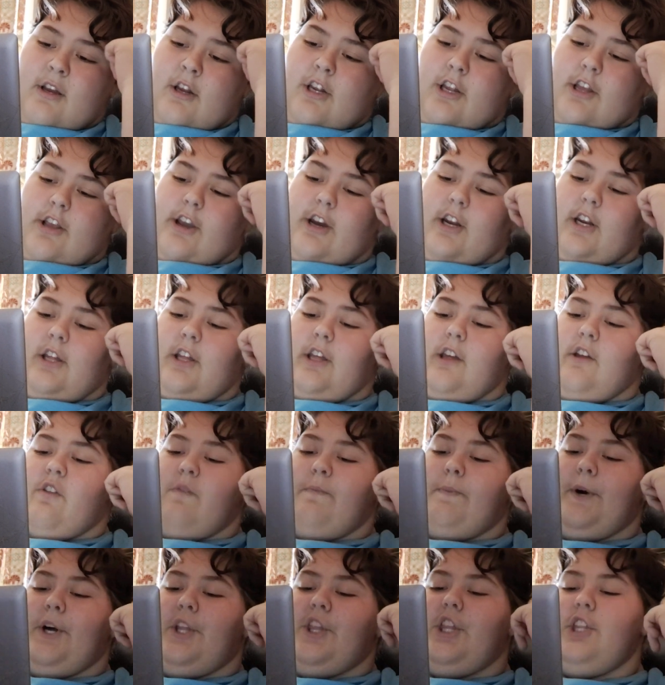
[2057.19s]
he's gonna use
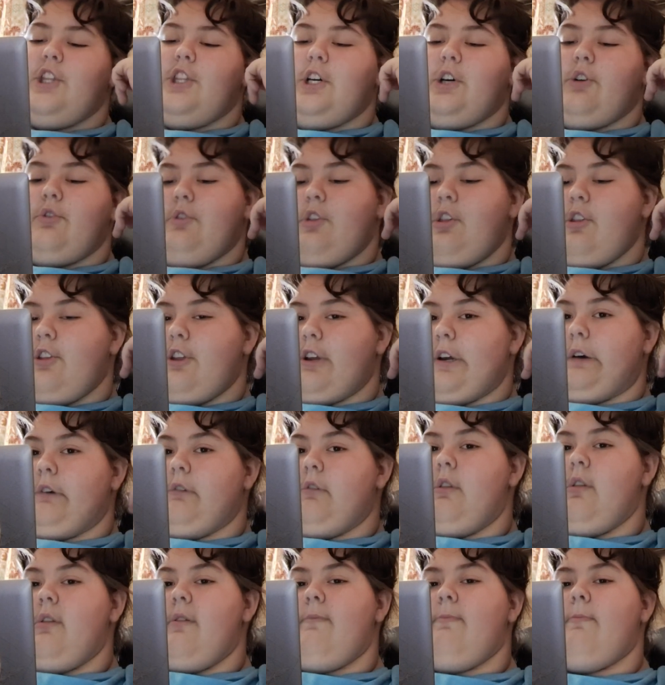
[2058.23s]
both of those
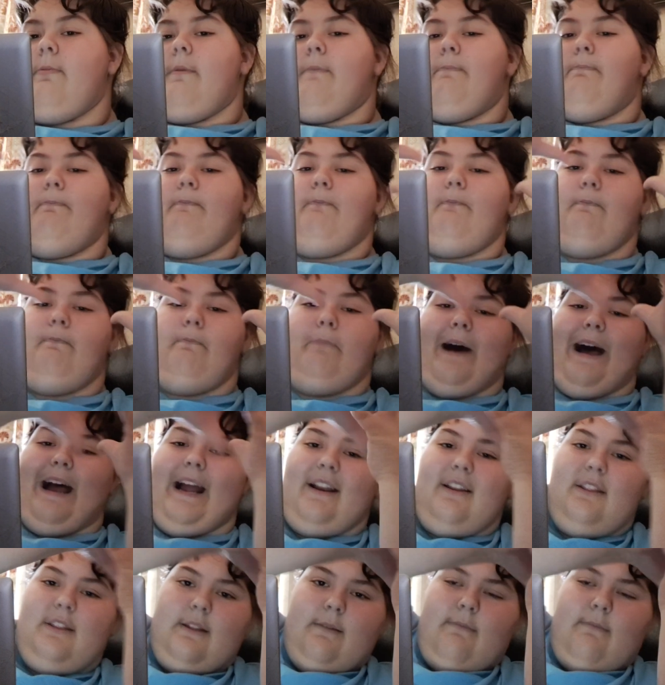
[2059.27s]
stones, bind